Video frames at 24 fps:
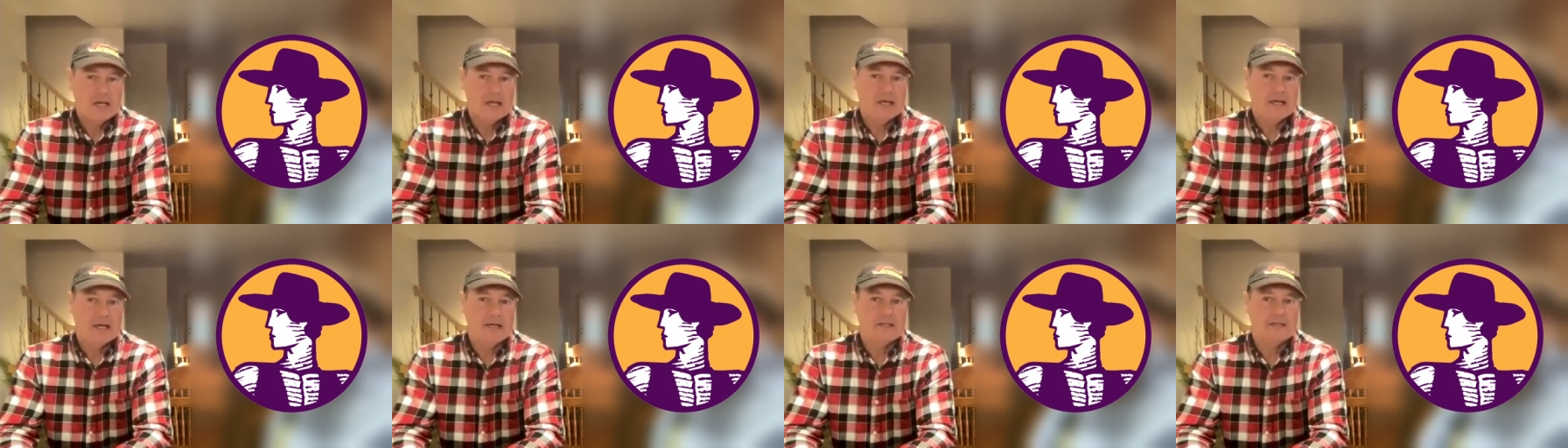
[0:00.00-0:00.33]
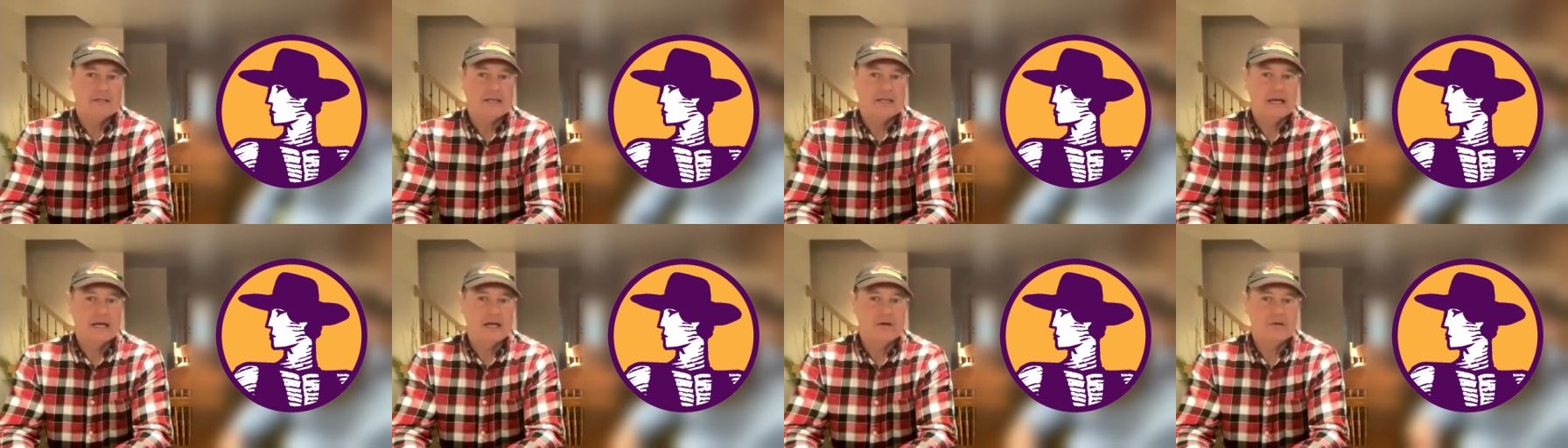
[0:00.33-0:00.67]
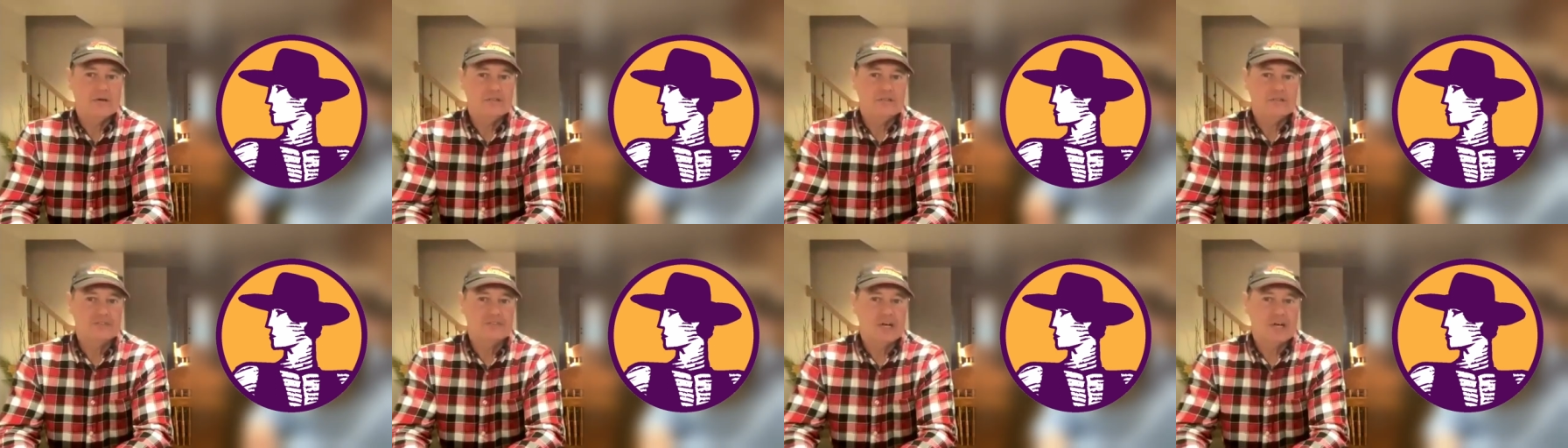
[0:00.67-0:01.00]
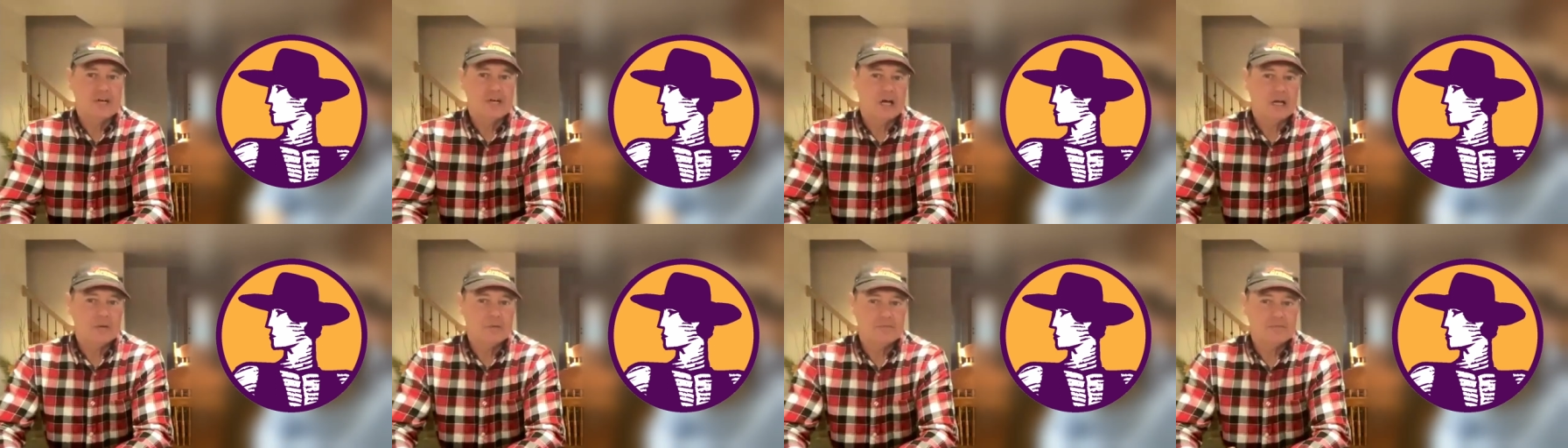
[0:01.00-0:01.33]
And now it's
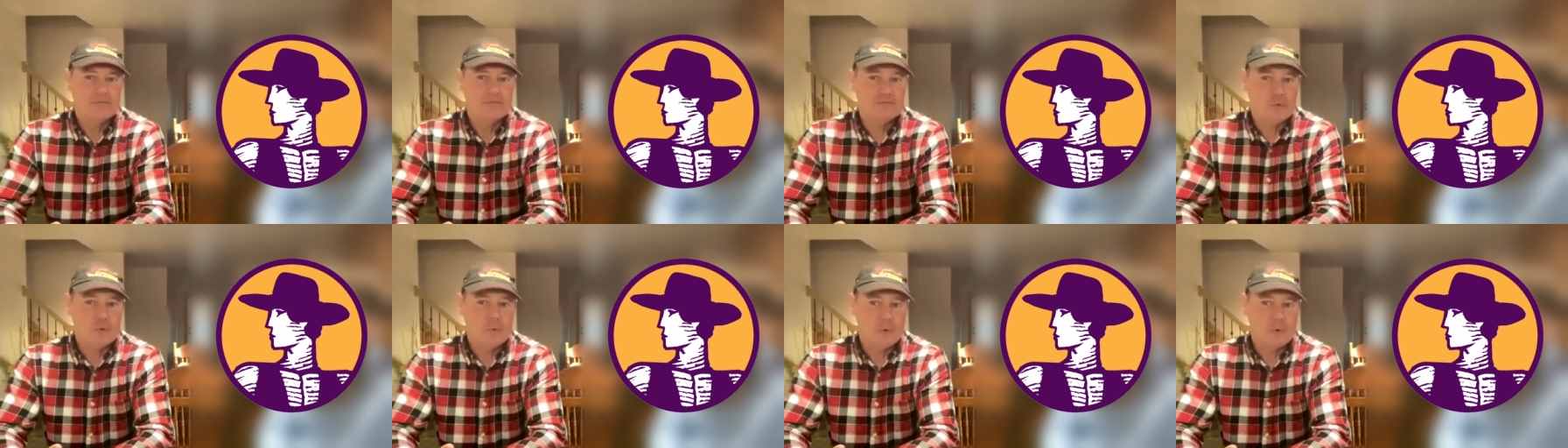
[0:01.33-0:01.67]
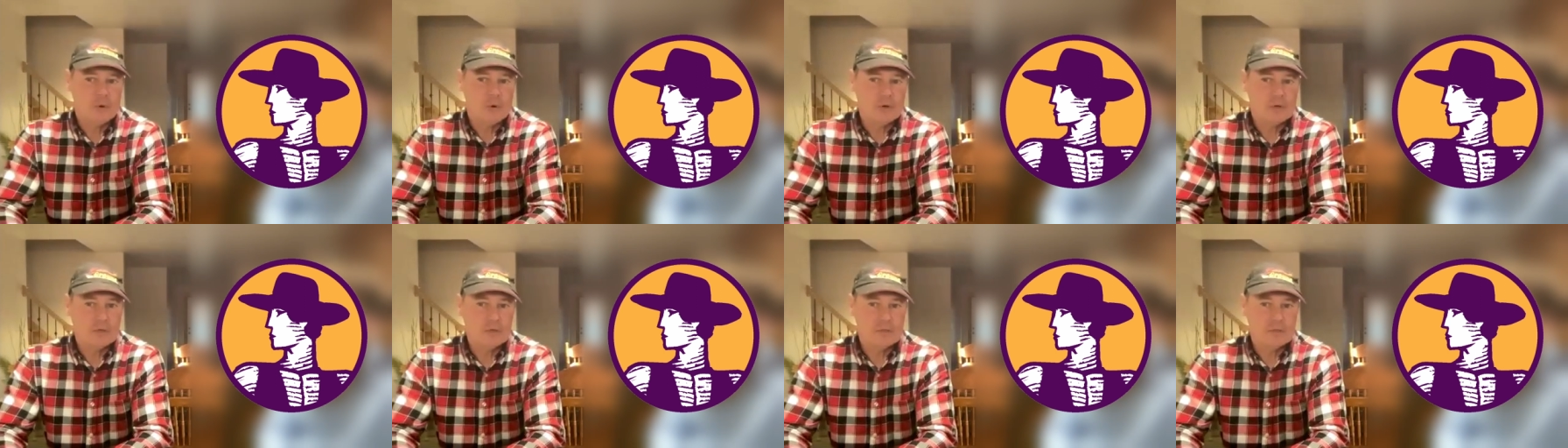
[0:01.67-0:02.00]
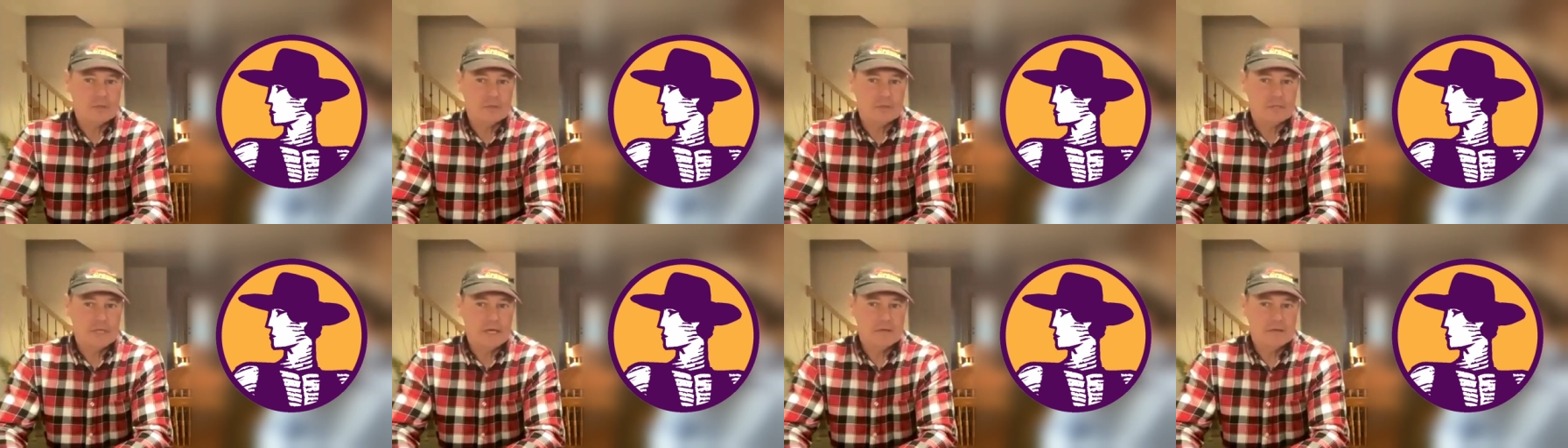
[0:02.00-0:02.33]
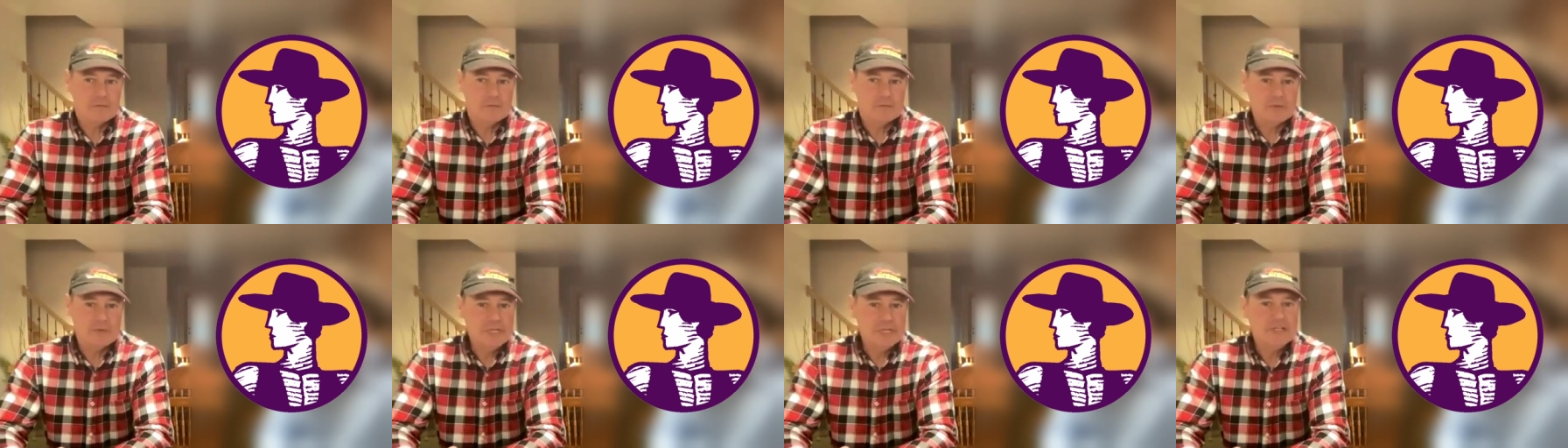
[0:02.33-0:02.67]
time for
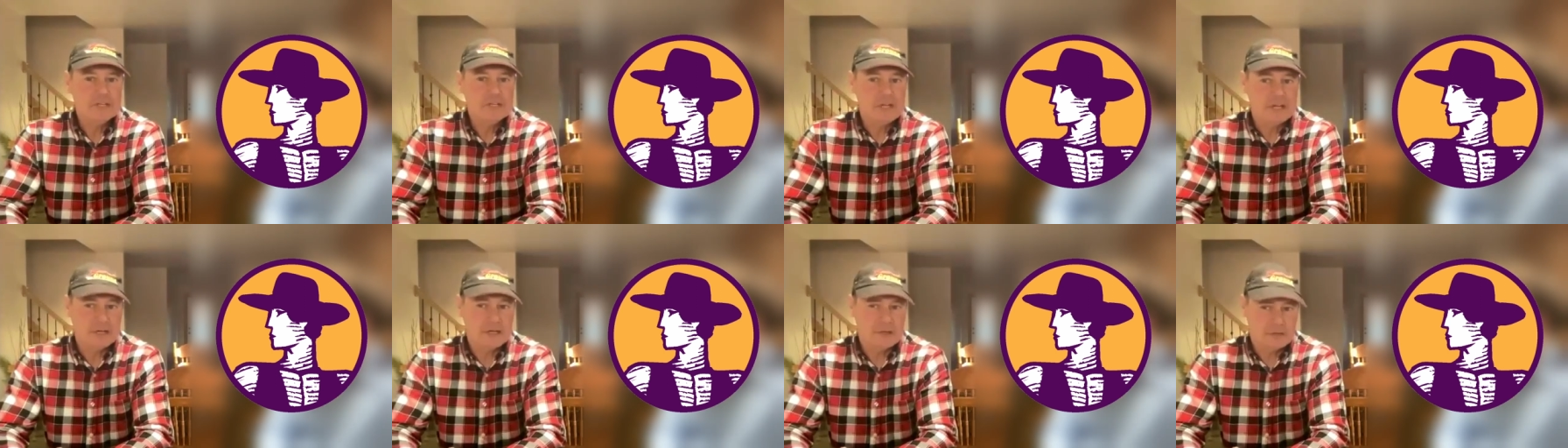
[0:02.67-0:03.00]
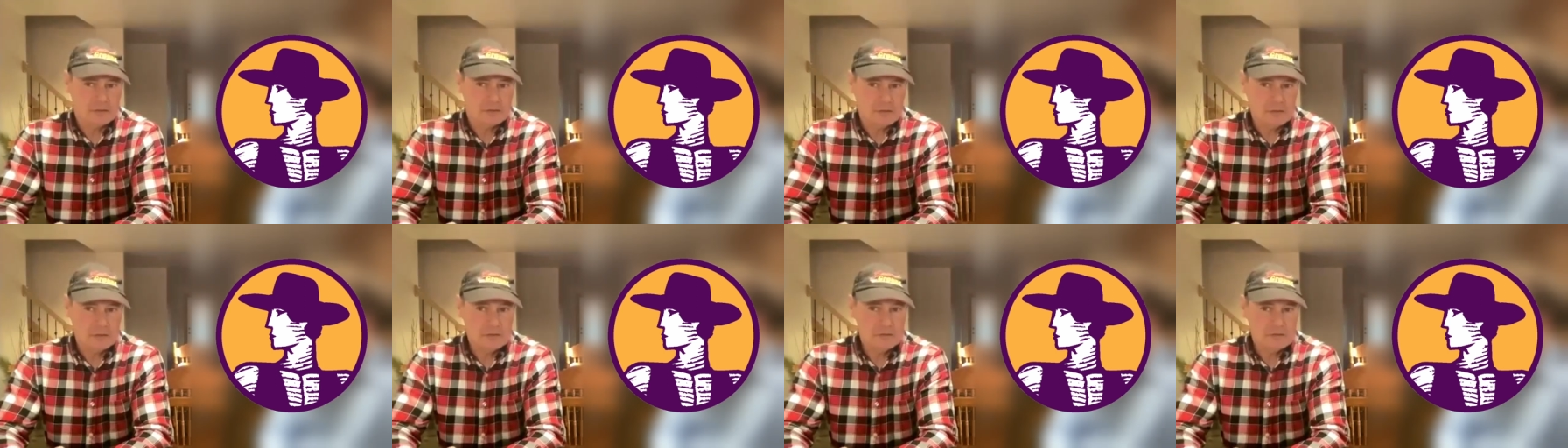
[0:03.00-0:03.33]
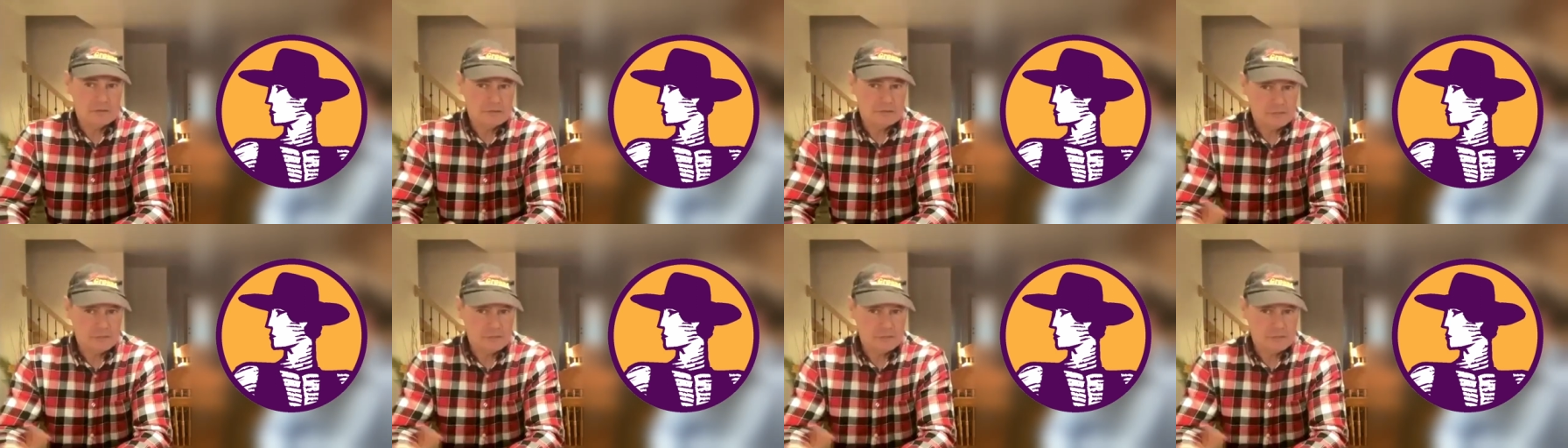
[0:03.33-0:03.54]
that retailer